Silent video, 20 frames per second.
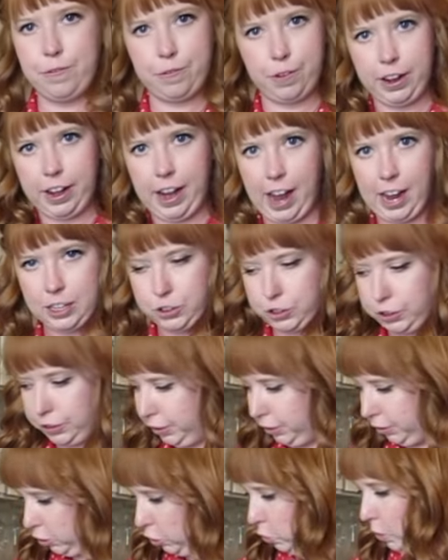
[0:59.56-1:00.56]
fun extra
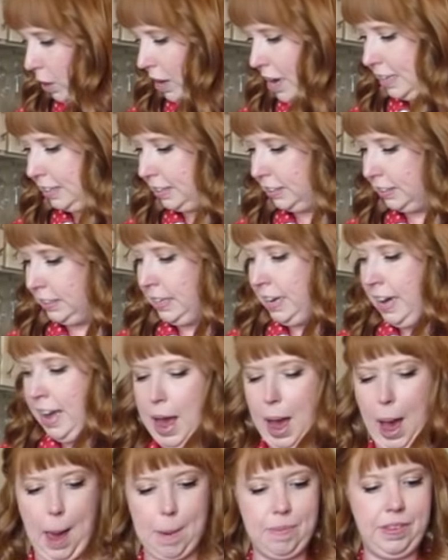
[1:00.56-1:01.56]
little twist,
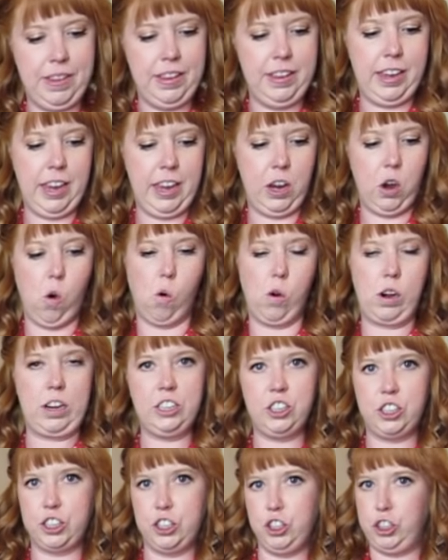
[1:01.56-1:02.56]
I'm thinking
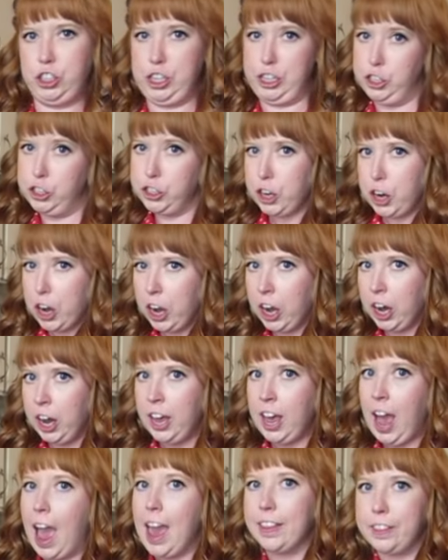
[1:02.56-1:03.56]
orange and ginger.
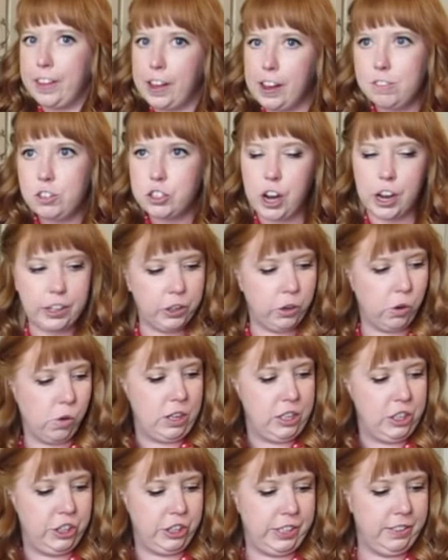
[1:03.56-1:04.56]
I love chocolate
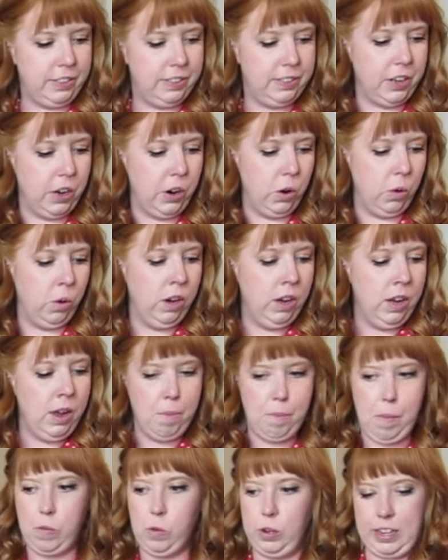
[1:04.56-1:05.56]
oranges, so
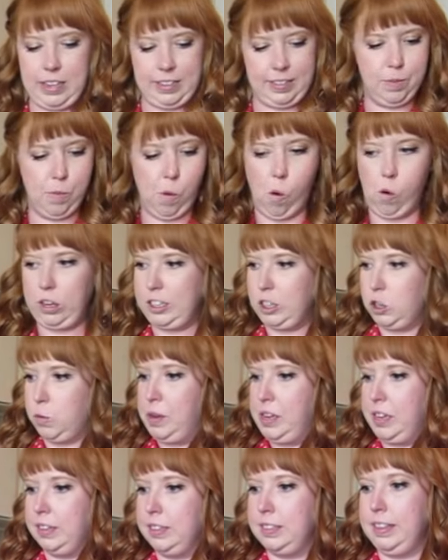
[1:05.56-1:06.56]
maybe we'll get some orange
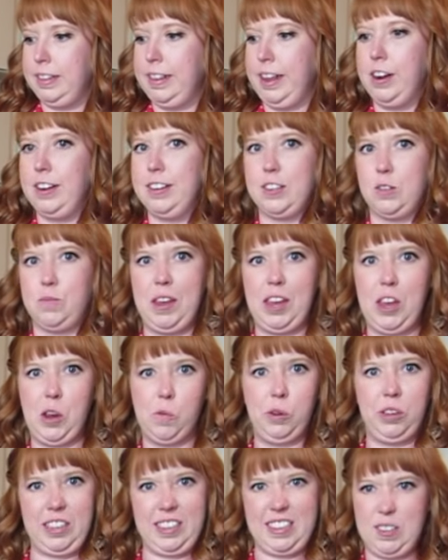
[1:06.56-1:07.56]
peels in there and just make it
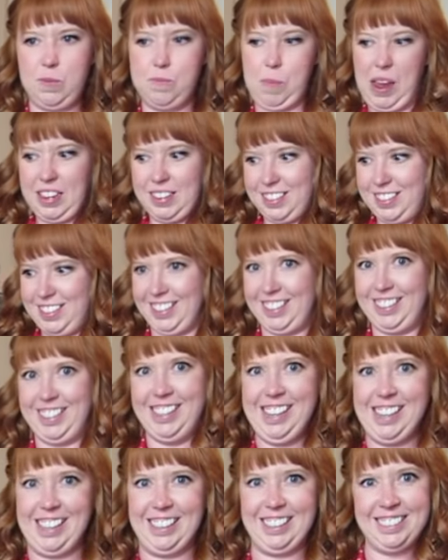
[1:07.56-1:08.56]
really spicy and
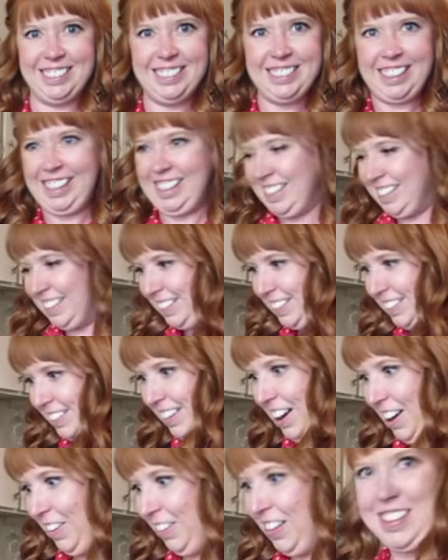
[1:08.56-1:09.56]
good.
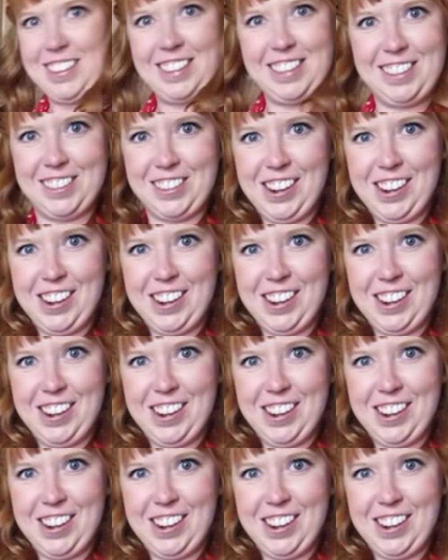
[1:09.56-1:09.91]
So let's get